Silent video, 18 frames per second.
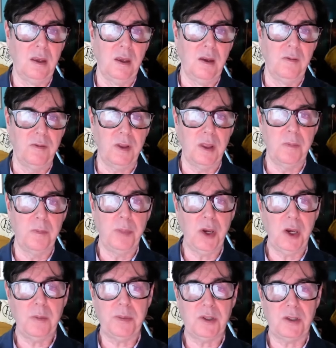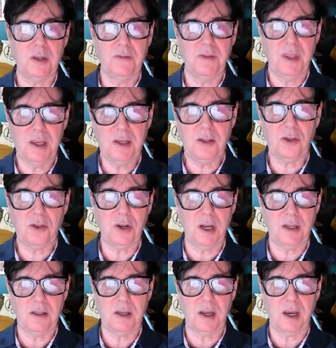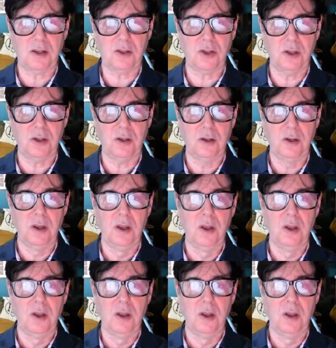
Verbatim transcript: For the purpose of this transaction,